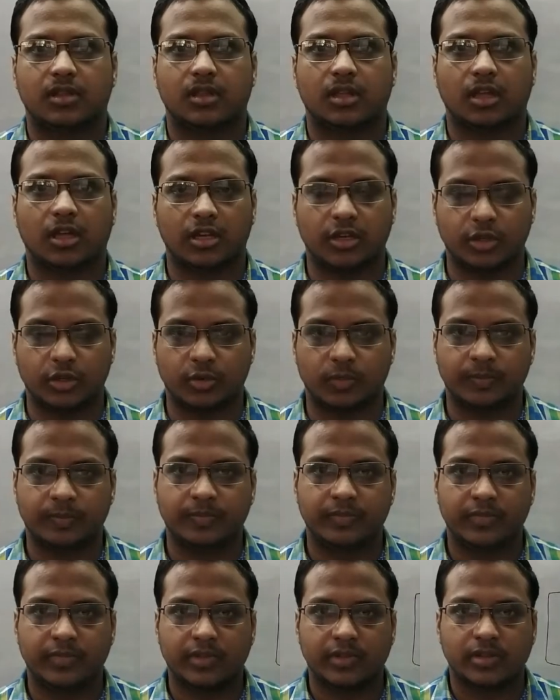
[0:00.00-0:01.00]
Hari Om.
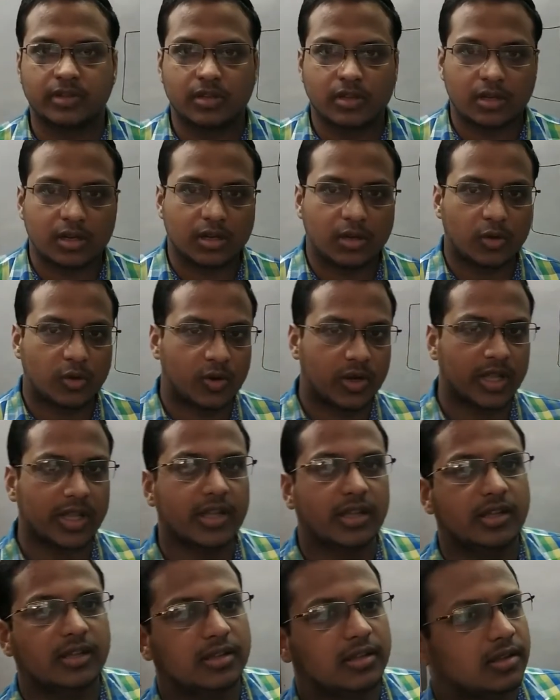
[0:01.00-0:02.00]

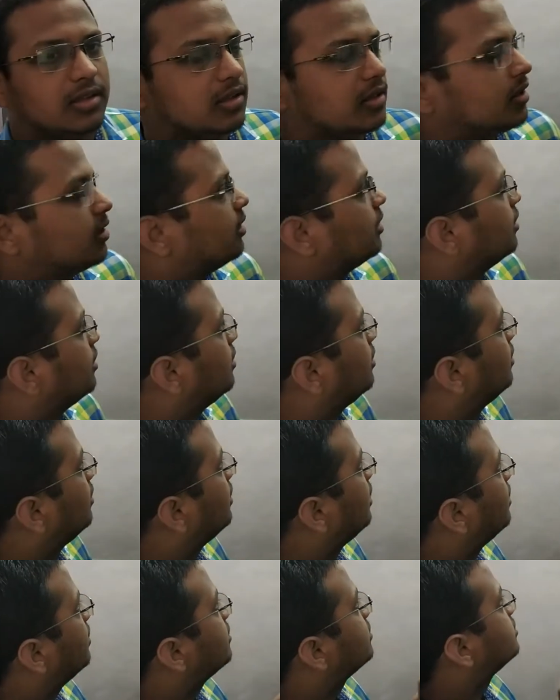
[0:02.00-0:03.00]
Today,
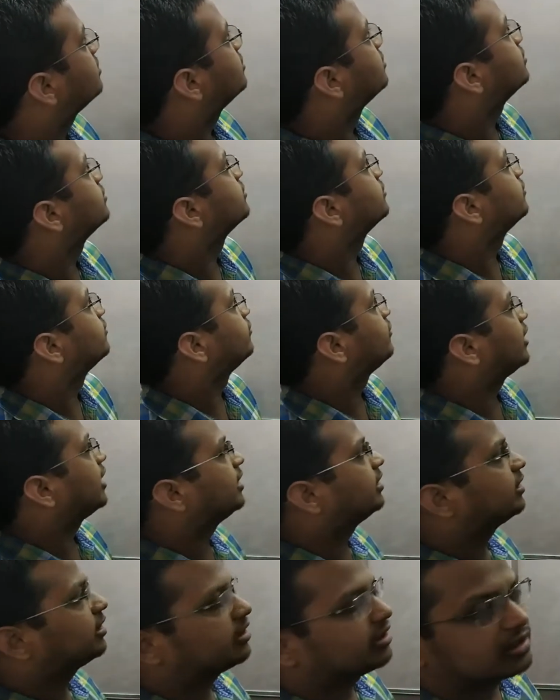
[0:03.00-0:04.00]
let us
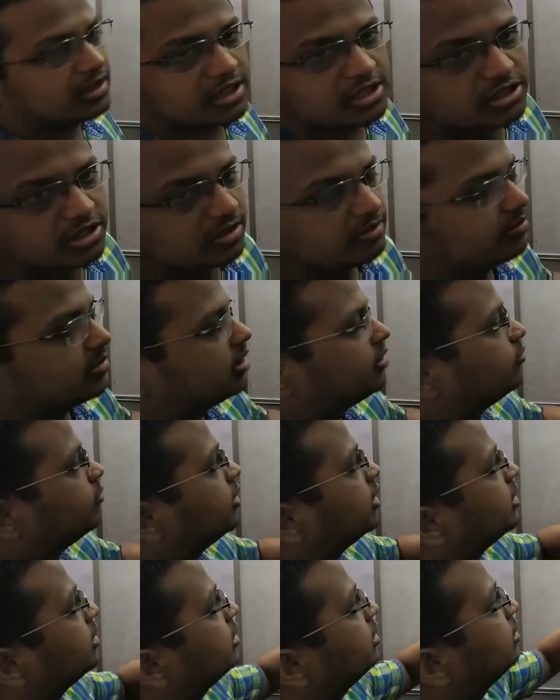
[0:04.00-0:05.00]
find the relation
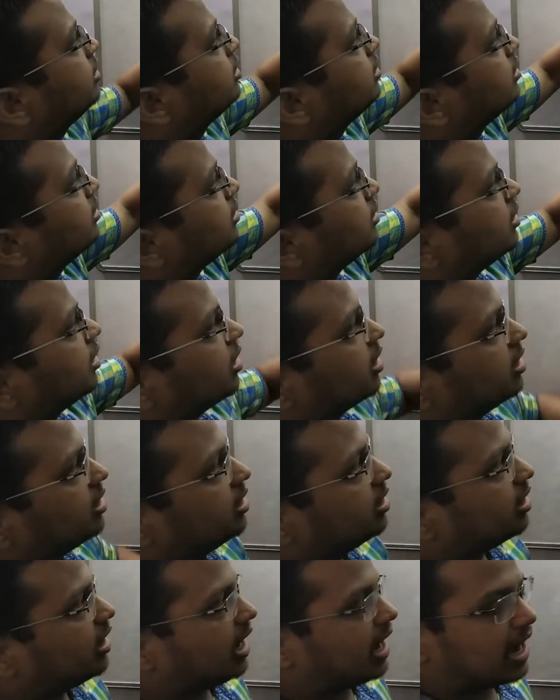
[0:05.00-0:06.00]
between
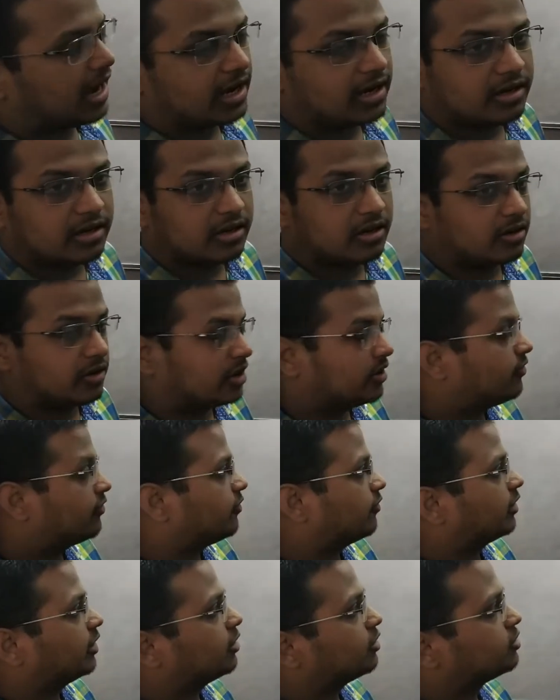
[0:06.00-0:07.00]
current and drift
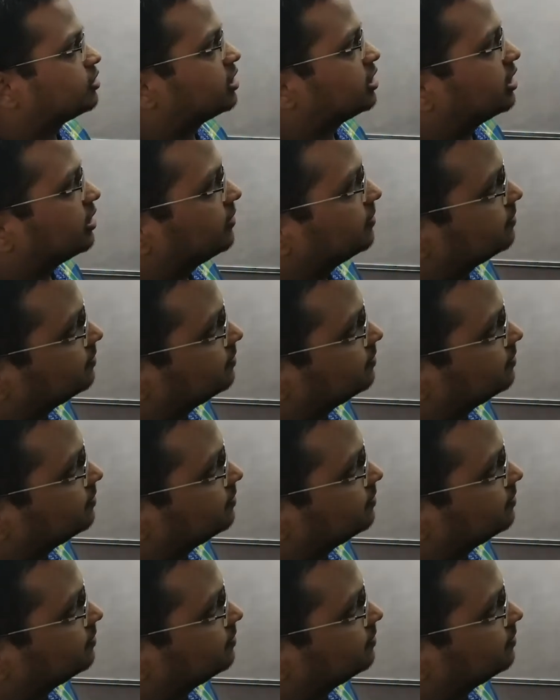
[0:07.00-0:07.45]
velocity.